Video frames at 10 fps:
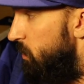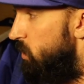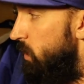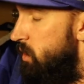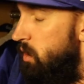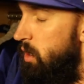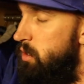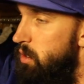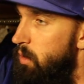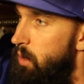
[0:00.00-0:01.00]
in between starts,
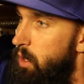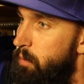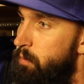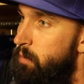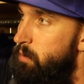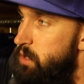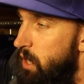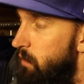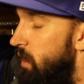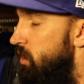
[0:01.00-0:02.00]
so
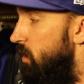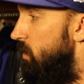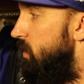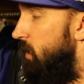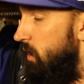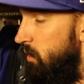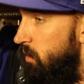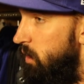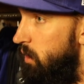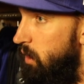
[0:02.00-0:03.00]
take advantage of those and then
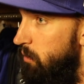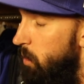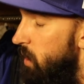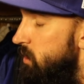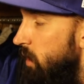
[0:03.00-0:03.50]
give my best